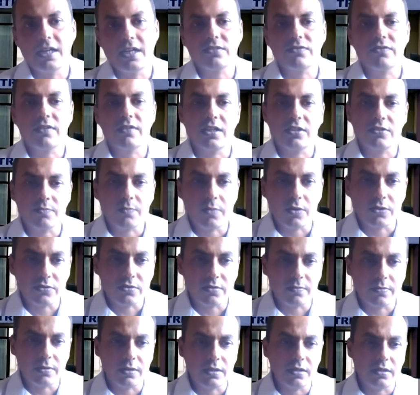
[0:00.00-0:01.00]
as far as
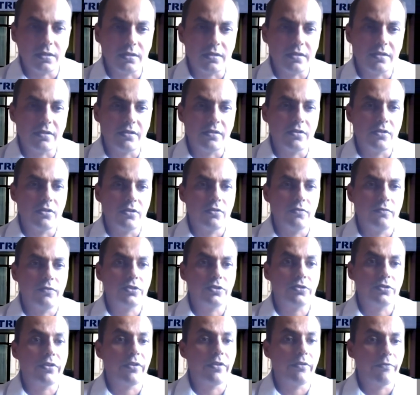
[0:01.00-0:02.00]
possible, we
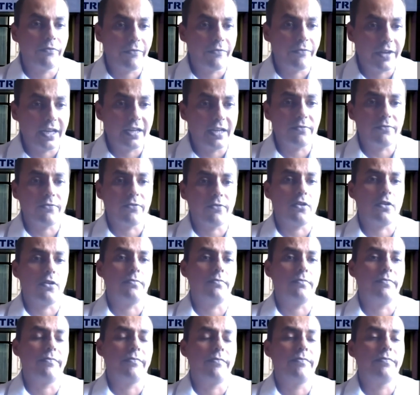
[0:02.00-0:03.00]
should refrain
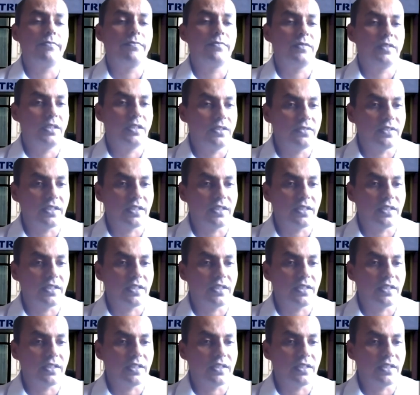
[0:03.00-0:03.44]
from these